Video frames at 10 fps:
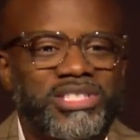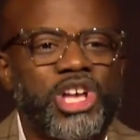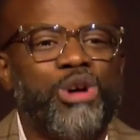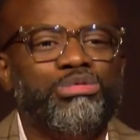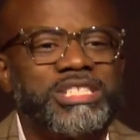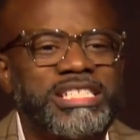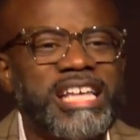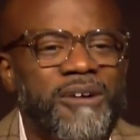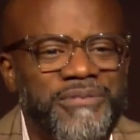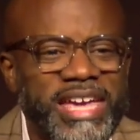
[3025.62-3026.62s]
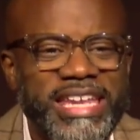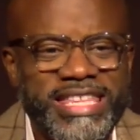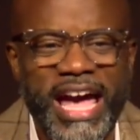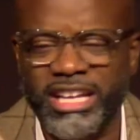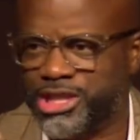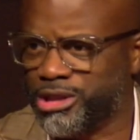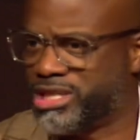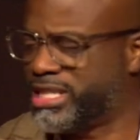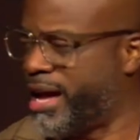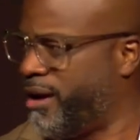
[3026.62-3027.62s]
don't self indict
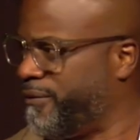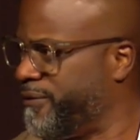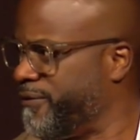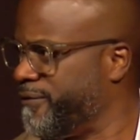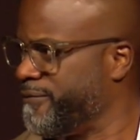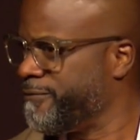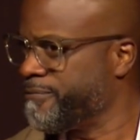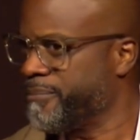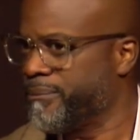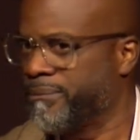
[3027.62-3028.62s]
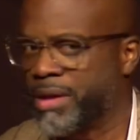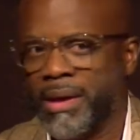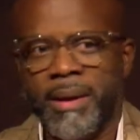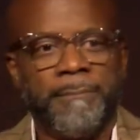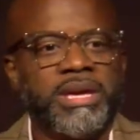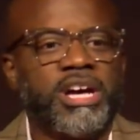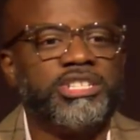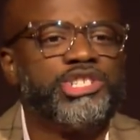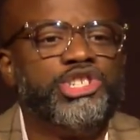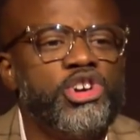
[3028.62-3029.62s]
yourself
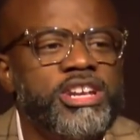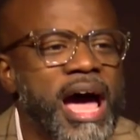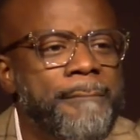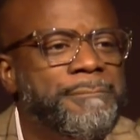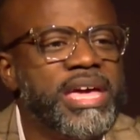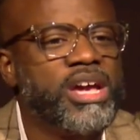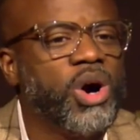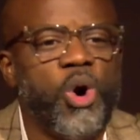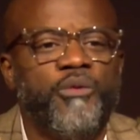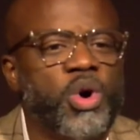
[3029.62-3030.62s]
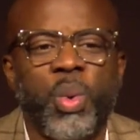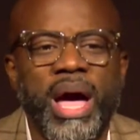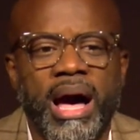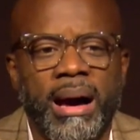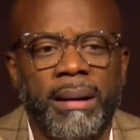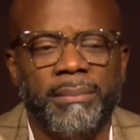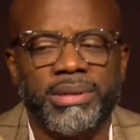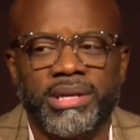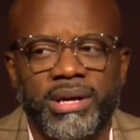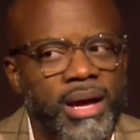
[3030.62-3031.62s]
because you're not being overwhelmed
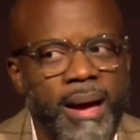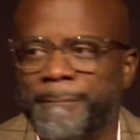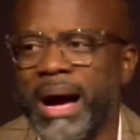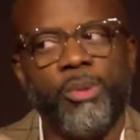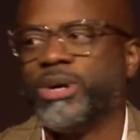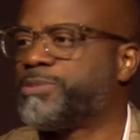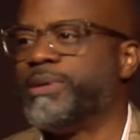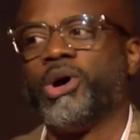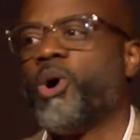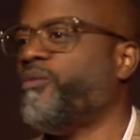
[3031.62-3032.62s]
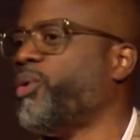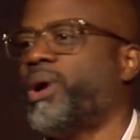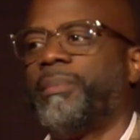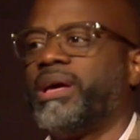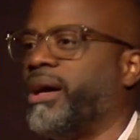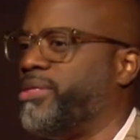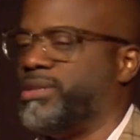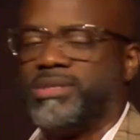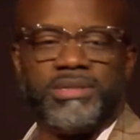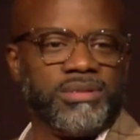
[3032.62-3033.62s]
by what's been overwhelming
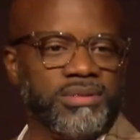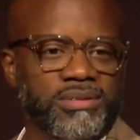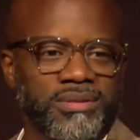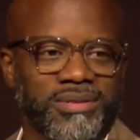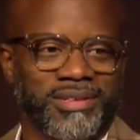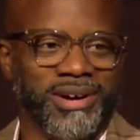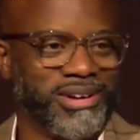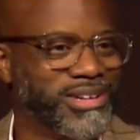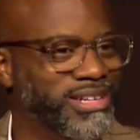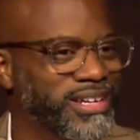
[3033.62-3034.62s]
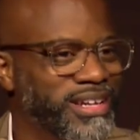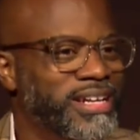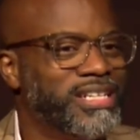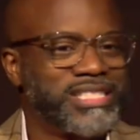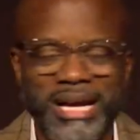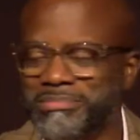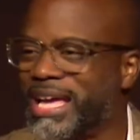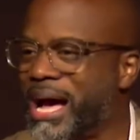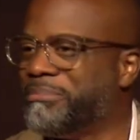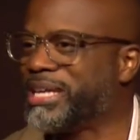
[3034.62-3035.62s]
others. Y'all could.
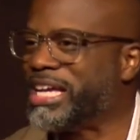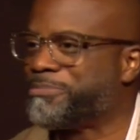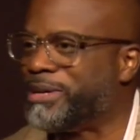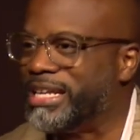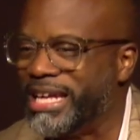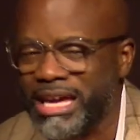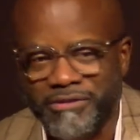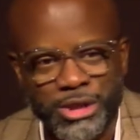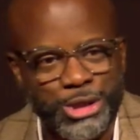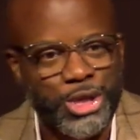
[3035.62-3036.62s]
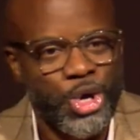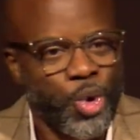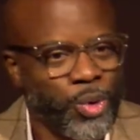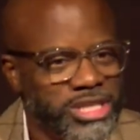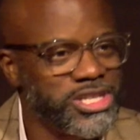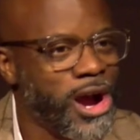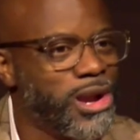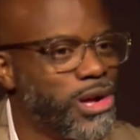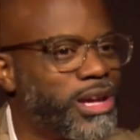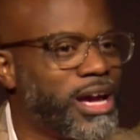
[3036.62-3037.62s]
Sometimes as believers, we
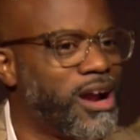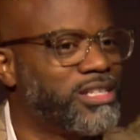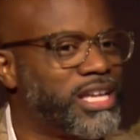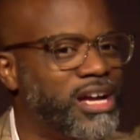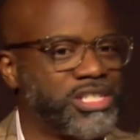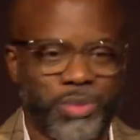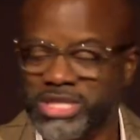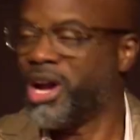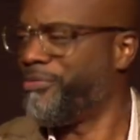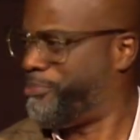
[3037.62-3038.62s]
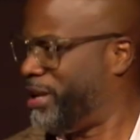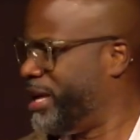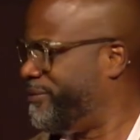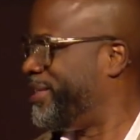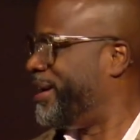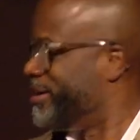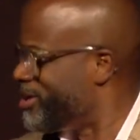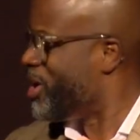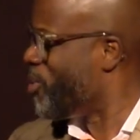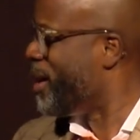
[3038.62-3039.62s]
start looking at ourselves and we start believing that,
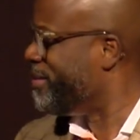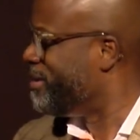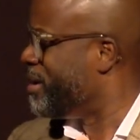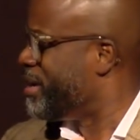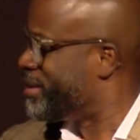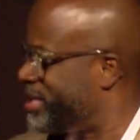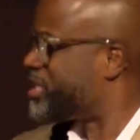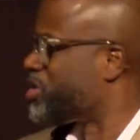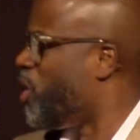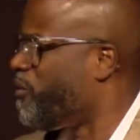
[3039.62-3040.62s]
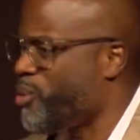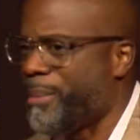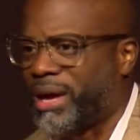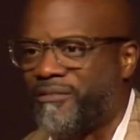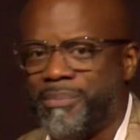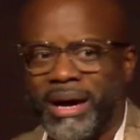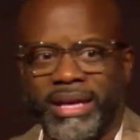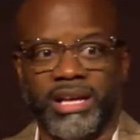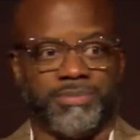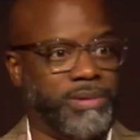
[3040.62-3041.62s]
you know what? This is overwhelming
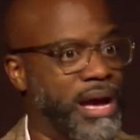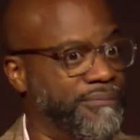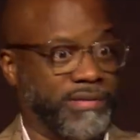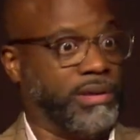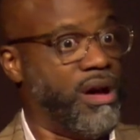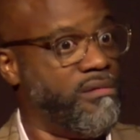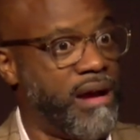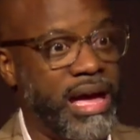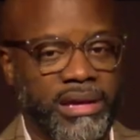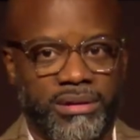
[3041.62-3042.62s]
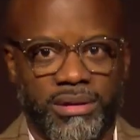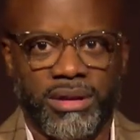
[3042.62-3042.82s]
everybody else, but I feel all right.